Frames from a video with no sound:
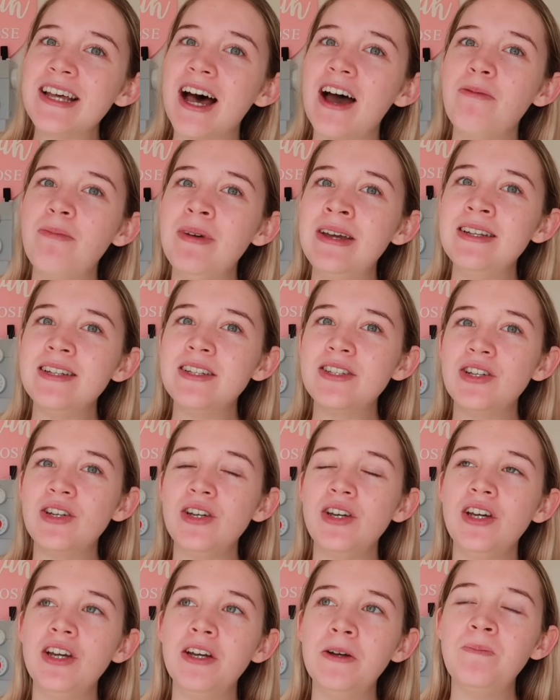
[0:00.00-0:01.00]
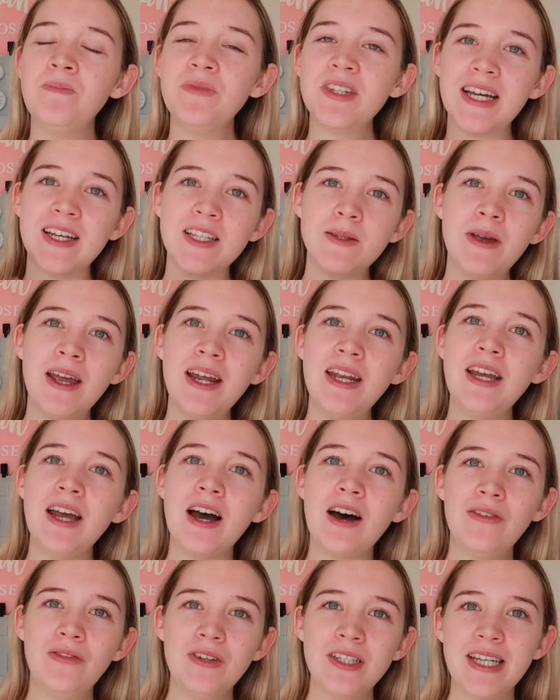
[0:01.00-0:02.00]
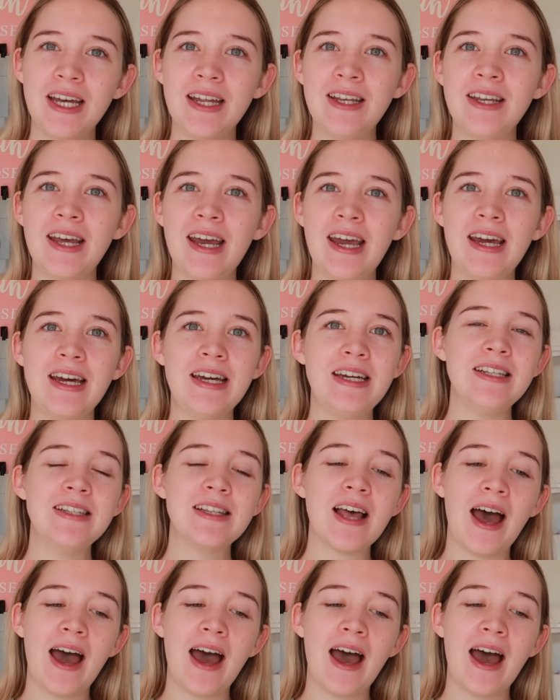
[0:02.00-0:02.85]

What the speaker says: I've been to Tasmania for 10 days.